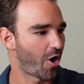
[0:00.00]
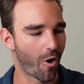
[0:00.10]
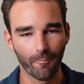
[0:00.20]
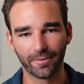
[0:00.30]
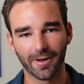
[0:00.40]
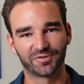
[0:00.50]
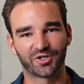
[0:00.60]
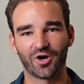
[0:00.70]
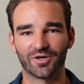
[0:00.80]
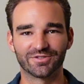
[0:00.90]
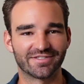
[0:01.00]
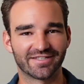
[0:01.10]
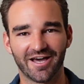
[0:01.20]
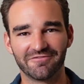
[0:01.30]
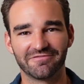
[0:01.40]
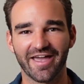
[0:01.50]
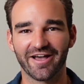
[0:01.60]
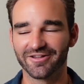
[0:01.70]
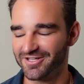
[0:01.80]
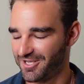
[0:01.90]
open up the curtains and
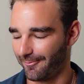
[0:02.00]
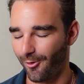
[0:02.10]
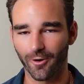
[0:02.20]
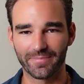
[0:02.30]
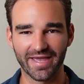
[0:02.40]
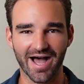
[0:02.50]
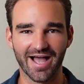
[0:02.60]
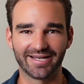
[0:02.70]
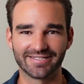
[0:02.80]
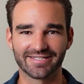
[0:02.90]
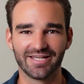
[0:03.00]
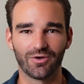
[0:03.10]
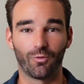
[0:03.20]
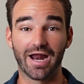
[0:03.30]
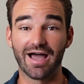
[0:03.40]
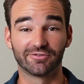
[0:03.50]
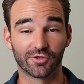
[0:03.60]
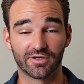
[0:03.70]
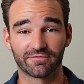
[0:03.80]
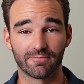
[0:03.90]
unveil more behind what I've
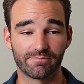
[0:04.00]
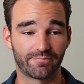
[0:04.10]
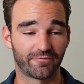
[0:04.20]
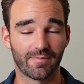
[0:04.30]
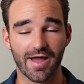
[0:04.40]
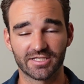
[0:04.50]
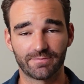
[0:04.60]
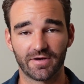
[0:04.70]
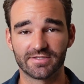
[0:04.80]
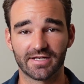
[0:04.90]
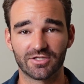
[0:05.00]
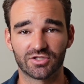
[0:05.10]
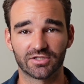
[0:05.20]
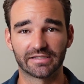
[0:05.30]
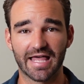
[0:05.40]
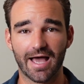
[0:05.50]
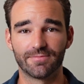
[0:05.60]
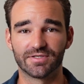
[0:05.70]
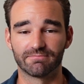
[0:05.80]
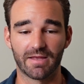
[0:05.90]
learned from my experience at Edge Theory
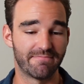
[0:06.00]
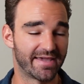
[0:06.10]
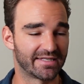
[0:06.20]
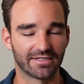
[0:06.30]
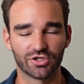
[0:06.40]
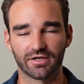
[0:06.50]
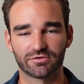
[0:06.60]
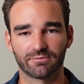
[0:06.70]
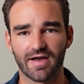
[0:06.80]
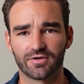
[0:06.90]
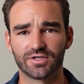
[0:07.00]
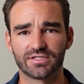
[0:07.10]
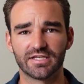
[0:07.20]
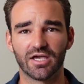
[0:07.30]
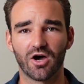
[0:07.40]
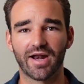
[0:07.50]
Labs and making these shifts from founder to CEO,